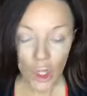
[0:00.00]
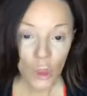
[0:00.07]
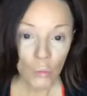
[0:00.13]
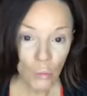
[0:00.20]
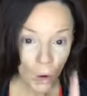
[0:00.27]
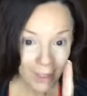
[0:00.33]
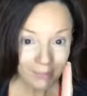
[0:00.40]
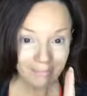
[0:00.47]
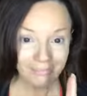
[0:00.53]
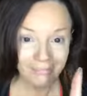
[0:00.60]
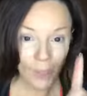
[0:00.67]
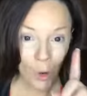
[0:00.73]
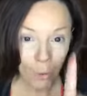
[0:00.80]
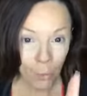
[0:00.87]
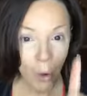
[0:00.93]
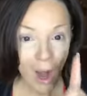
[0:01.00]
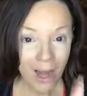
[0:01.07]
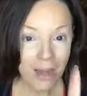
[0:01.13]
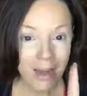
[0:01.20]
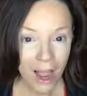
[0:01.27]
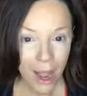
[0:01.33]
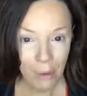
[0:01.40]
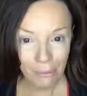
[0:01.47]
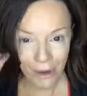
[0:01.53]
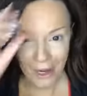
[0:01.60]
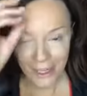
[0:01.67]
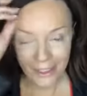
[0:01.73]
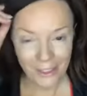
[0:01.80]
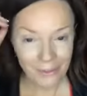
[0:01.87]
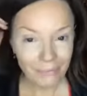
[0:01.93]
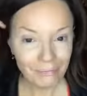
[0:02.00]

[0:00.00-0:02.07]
One, one product.